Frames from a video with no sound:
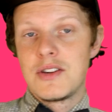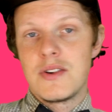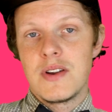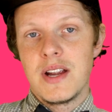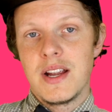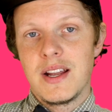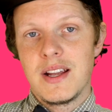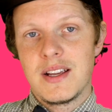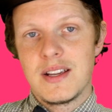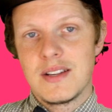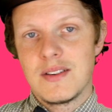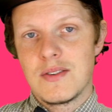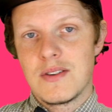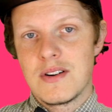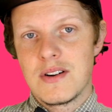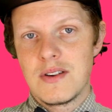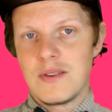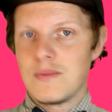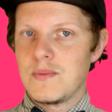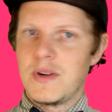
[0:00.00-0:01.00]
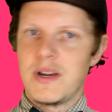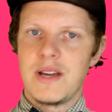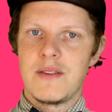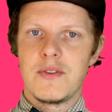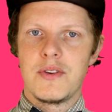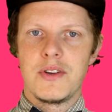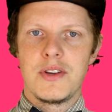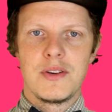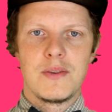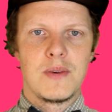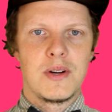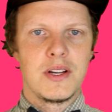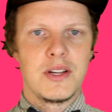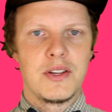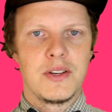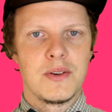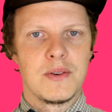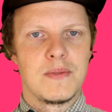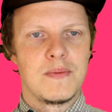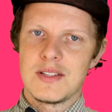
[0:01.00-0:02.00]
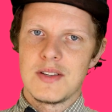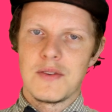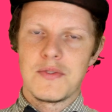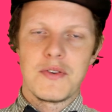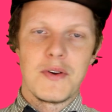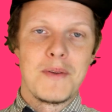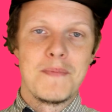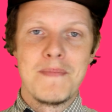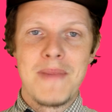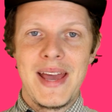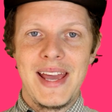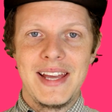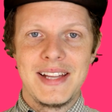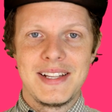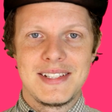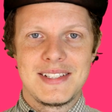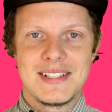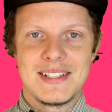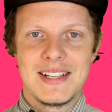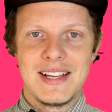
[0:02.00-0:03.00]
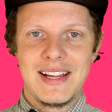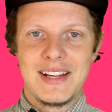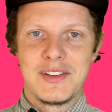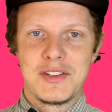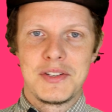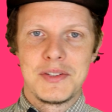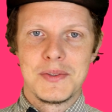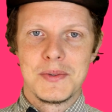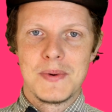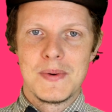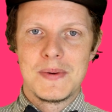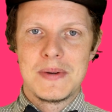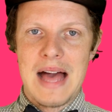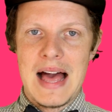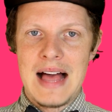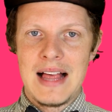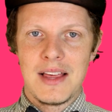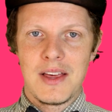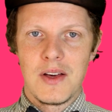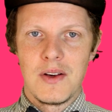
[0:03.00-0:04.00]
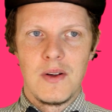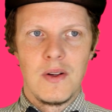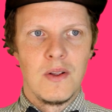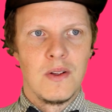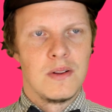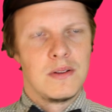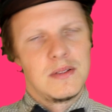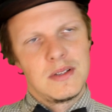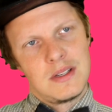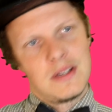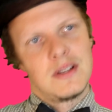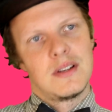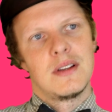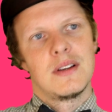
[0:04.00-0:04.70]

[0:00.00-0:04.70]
drink or whatever you want to do. So from maids into alcohol,